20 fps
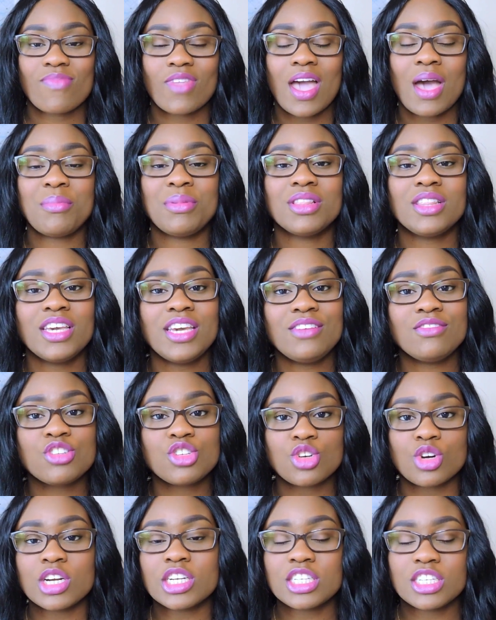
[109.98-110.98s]
I believe
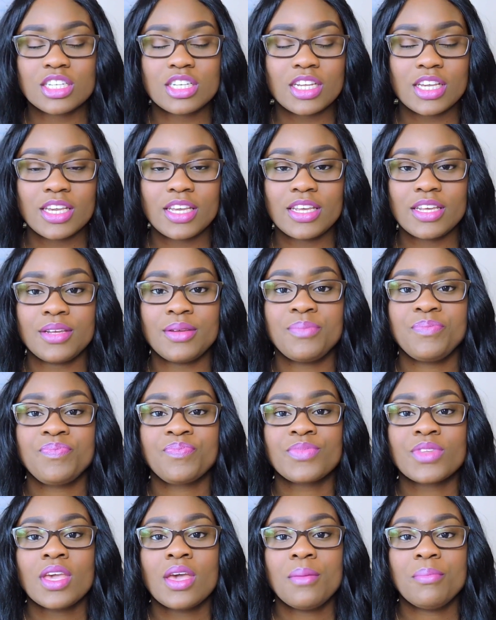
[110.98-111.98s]
Georgia did.
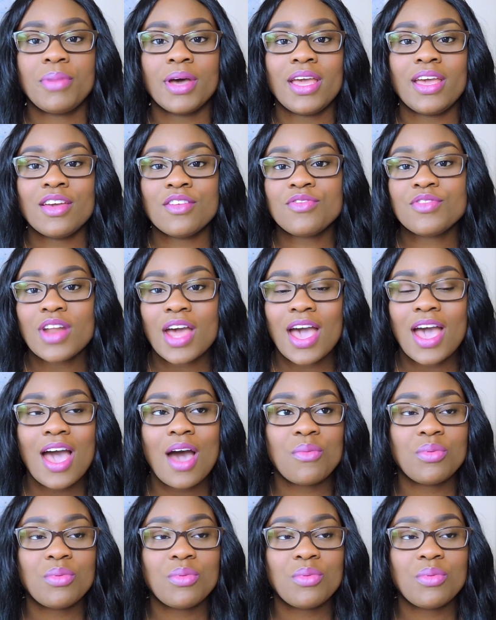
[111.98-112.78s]
But if not,